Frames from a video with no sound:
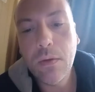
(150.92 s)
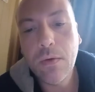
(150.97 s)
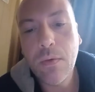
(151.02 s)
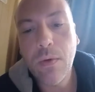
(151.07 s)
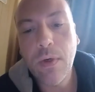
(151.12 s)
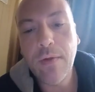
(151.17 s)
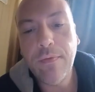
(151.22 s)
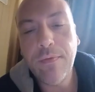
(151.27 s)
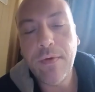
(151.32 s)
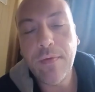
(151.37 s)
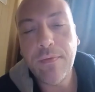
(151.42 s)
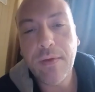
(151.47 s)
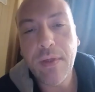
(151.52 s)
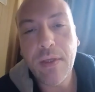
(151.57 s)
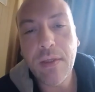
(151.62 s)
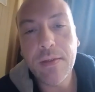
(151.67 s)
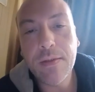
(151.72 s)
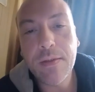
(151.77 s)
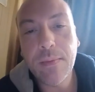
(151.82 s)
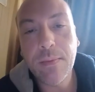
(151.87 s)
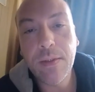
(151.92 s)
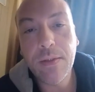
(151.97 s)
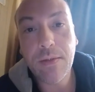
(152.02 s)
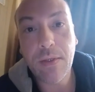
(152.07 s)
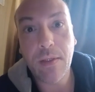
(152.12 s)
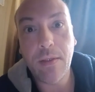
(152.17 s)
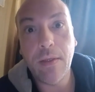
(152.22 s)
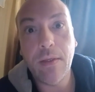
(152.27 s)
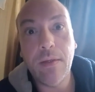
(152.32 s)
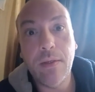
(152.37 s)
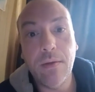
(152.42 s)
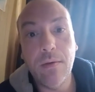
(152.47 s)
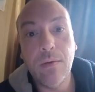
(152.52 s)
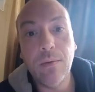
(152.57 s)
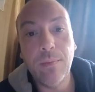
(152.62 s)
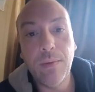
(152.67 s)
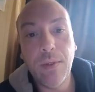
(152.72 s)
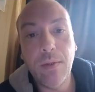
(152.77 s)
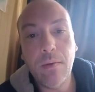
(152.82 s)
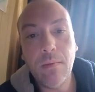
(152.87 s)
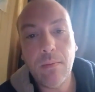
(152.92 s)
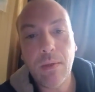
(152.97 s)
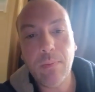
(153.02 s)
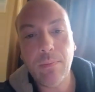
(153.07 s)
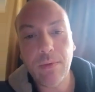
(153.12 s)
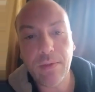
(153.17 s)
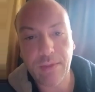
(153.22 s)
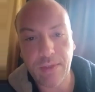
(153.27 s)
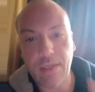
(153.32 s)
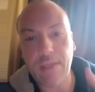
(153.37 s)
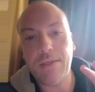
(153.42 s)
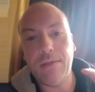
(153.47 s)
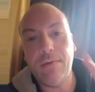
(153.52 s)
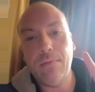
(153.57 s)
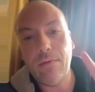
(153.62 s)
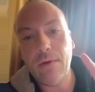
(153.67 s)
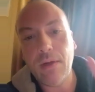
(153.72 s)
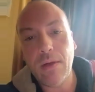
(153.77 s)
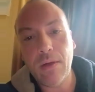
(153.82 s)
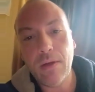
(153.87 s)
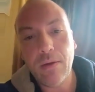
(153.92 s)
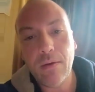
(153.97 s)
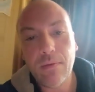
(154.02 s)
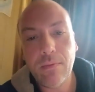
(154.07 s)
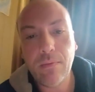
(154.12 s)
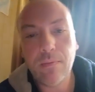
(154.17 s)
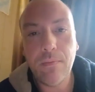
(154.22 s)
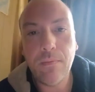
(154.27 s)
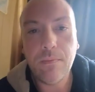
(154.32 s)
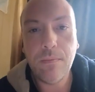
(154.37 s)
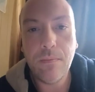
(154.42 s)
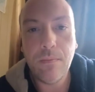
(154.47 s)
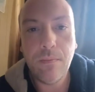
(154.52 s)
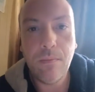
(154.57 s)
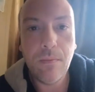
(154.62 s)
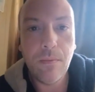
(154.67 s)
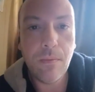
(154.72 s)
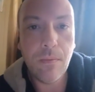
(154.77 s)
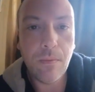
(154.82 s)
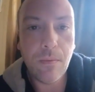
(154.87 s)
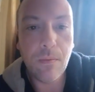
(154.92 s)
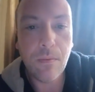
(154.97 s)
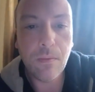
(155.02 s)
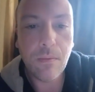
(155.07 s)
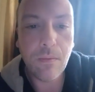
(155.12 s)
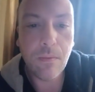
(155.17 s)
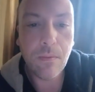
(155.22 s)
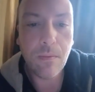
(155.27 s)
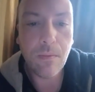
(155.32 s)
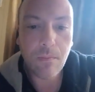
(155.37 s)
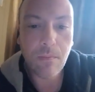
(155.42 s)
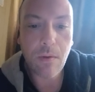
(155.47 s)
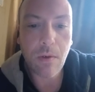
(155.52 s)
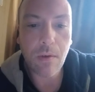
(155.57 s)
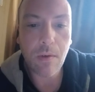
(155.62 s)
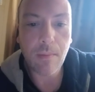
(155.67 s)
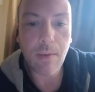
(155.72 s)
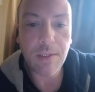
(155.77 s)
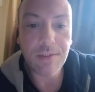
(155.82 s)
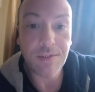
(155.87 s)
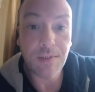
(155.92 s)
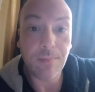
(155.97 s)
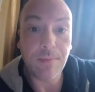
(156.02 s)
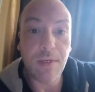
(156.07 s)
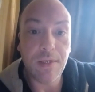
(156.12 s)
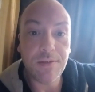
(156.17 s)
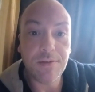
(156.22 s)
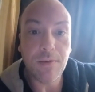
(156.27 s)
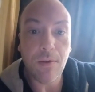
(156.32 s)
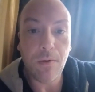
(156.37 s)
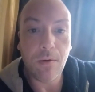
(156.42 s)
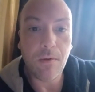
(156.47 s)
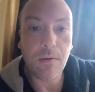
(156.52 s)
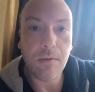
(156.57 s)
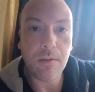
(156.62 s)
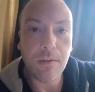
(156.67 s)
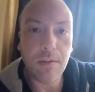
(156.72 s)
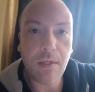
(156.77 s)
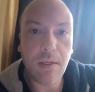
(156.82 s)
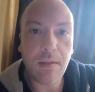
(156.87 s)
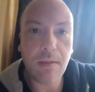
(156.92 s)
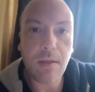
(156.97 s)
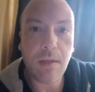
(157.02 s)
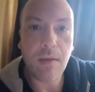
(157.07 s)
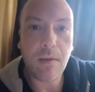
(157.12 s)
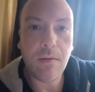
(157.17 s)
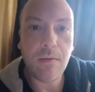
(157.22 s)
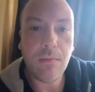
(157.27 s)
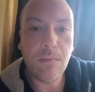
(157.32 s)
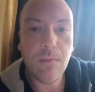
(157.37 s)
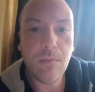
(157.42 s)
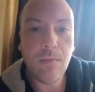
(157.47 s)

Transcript: 2015, somebody tried to kill me. My protection ran out. Talk about something I saw on that day.